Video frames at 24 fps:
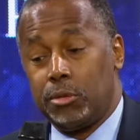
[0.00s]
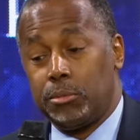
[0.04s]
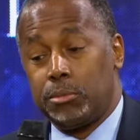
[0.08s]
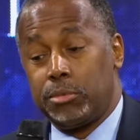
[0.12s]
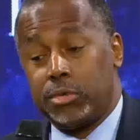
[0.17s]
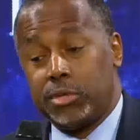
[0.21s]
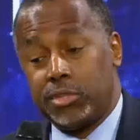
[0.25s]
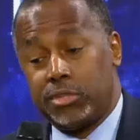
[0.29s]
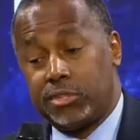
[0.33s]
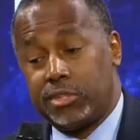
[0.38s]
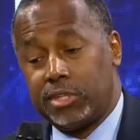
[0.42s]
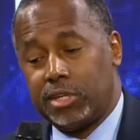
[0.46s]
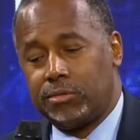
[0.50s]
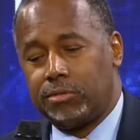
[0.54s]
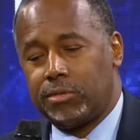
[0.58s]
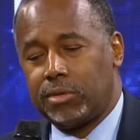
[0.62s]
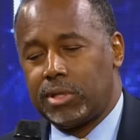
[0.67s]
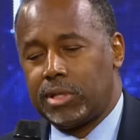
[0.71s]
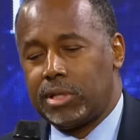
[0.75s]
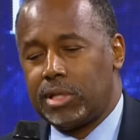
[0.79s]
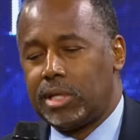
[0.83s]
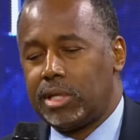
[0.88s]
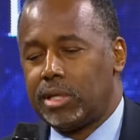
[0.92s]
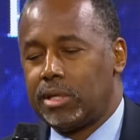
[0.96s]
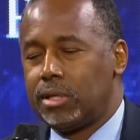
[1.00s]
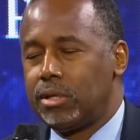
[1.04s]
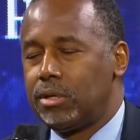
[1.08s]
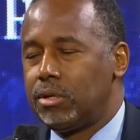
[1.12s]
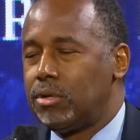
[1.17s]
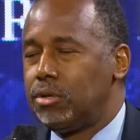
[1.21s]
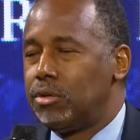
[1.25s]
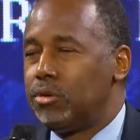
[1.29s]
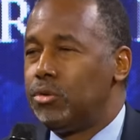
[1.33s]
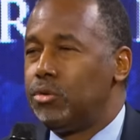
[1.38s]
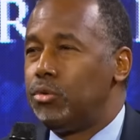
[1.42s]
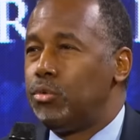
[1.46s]
Specifically,
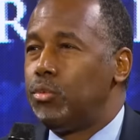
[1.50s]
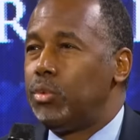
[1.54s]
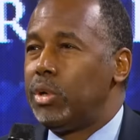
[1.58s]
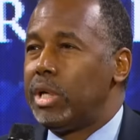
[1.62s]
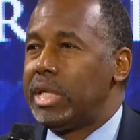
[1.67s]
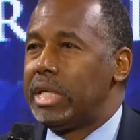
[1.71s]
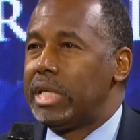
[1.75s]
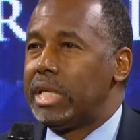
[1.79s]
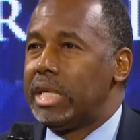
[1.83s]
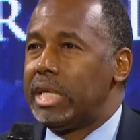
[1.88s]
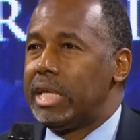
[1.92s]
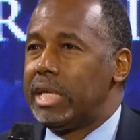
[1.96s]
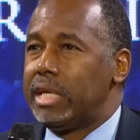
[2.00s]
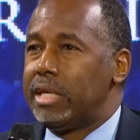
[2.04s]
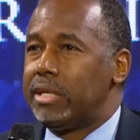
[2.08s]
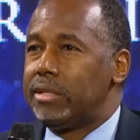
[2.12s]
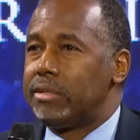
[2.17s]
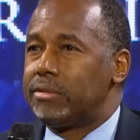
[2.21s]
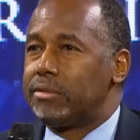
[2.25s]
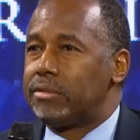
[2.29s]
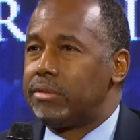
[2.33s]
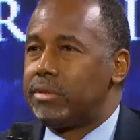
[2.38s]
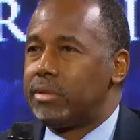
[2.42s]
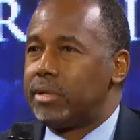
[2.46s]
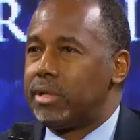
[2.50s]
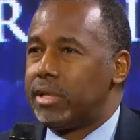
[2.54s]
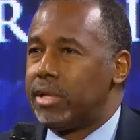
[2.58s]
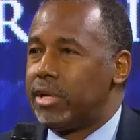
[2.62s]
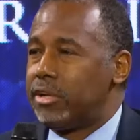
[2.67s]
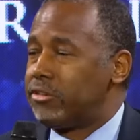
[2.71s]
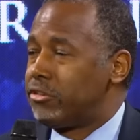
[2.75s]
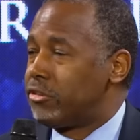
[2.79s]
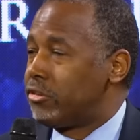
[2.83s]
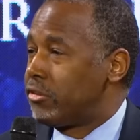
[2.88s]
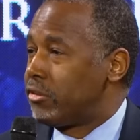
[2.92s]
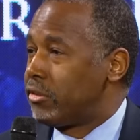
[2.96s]
we need
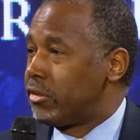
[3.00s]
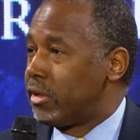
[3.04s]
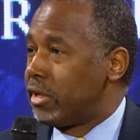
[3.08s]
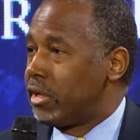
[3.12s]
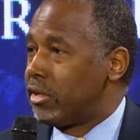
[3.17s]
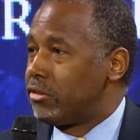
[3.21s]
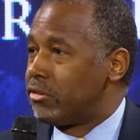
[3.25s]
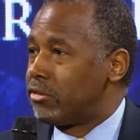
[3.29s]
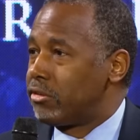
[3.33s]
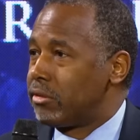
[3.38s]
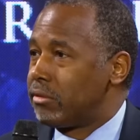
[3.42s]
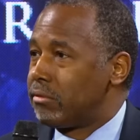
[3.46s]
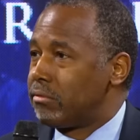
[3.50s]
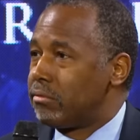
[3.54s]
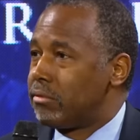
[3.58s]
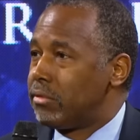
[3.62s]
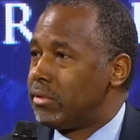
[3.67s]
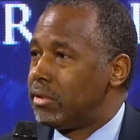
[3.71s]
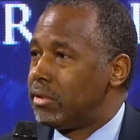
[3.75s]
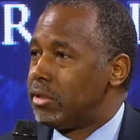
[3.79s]
legislation